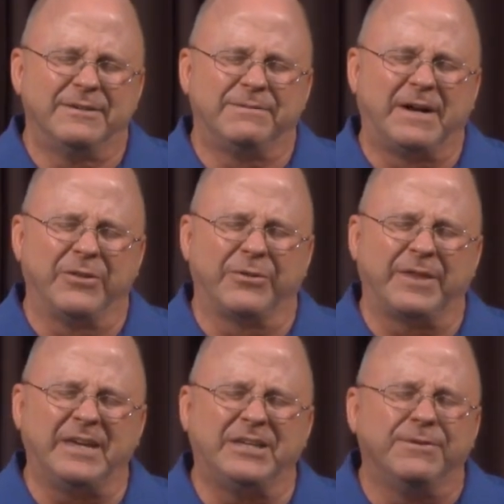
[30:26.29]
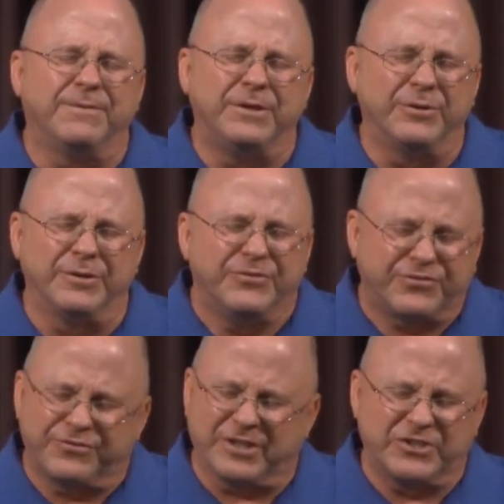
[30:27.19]
Father, thank you for your
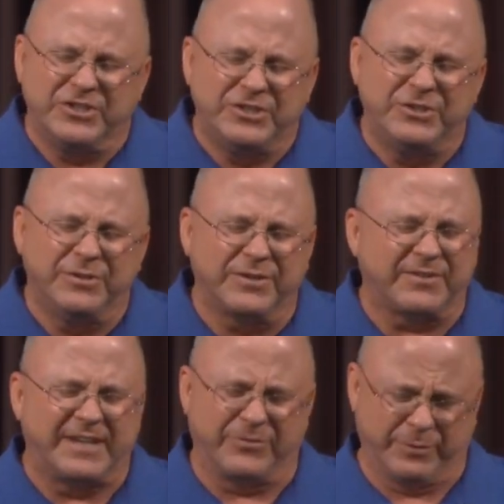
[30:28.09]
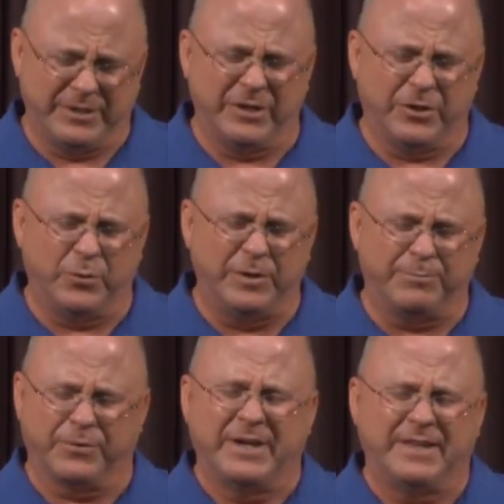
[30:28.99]
instruction to us. And as we go, we
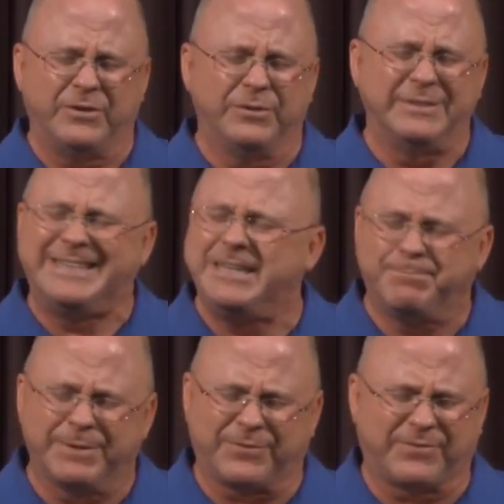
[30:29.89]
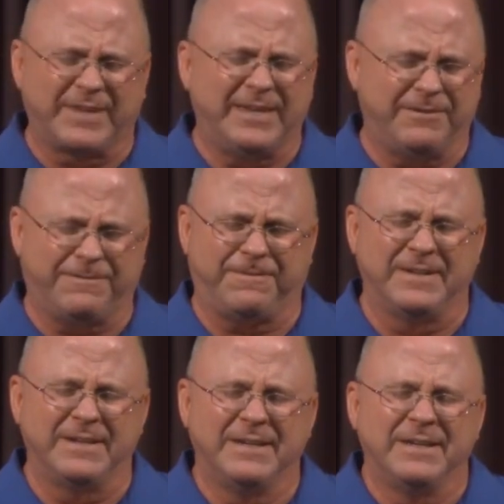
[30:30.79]
pray that you would keep us safe.
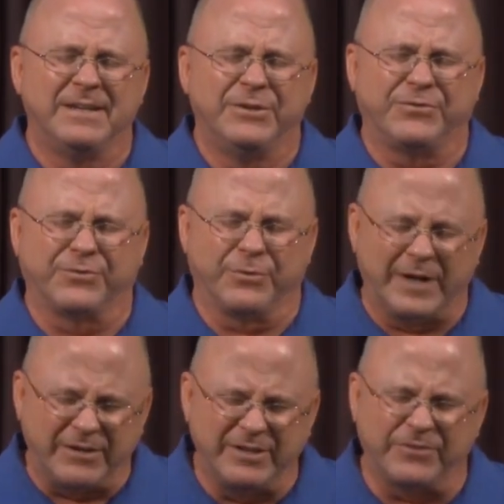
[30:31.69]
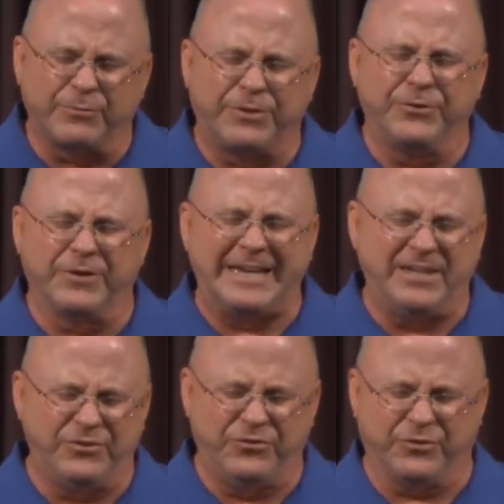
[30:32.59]
Surround us with your
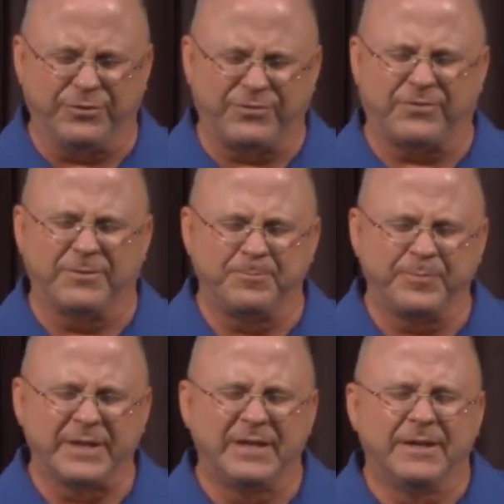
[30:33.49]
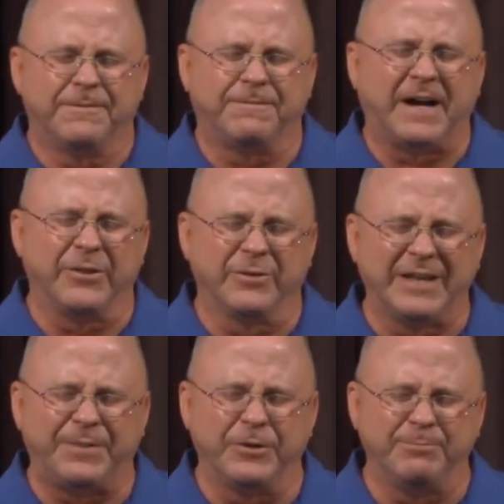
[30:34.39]
angels. Father,
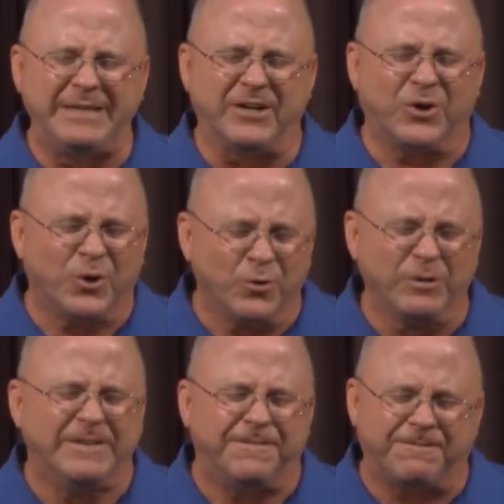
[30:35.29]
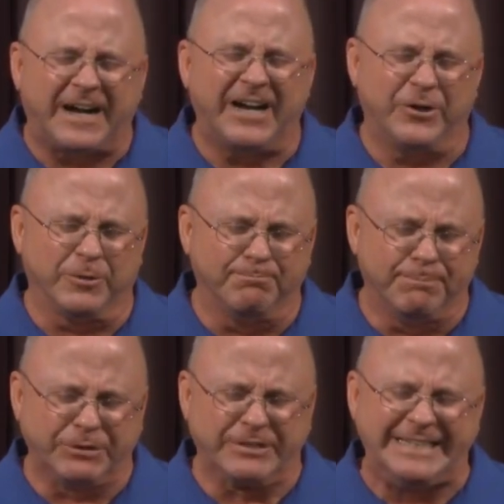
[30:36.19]
let there be a holy fire
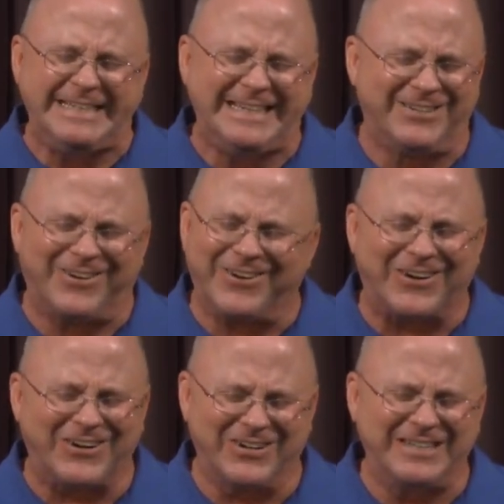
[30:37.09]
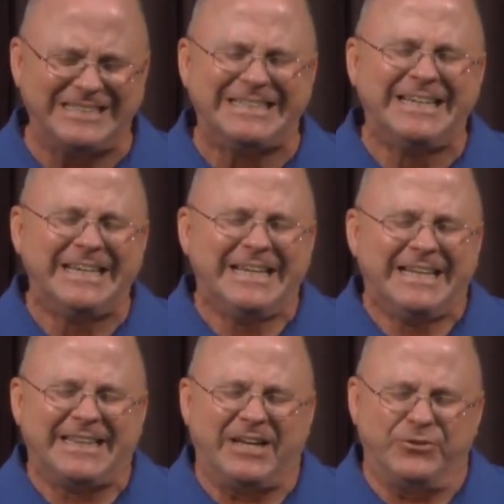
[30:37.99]
burning in our heart
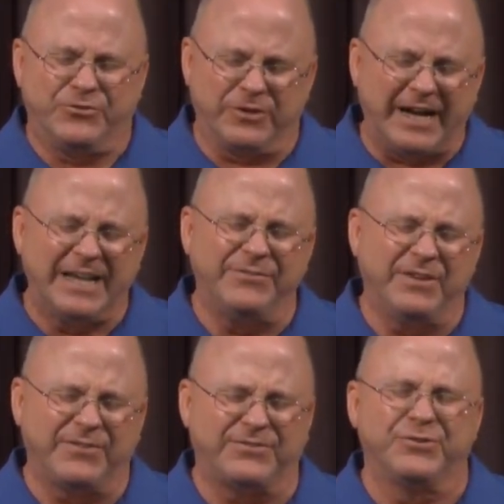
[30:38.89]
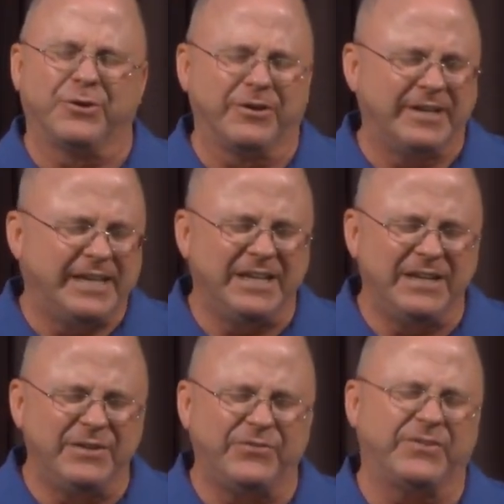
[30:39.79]
that drives us to our
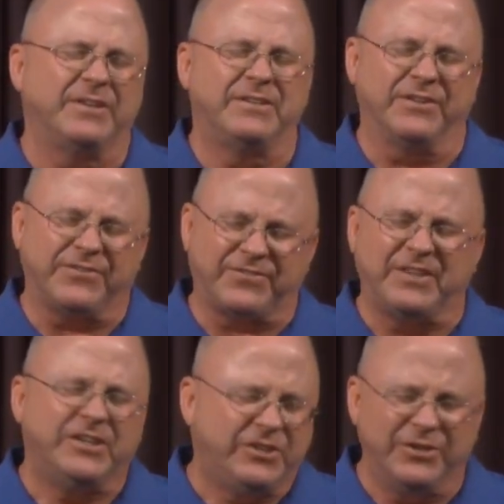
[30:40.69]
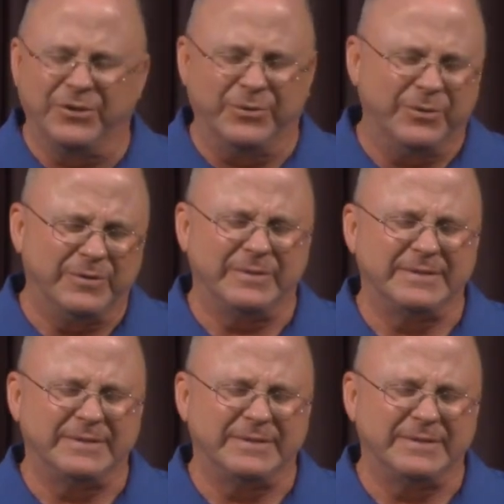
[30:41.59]
knees to seek you.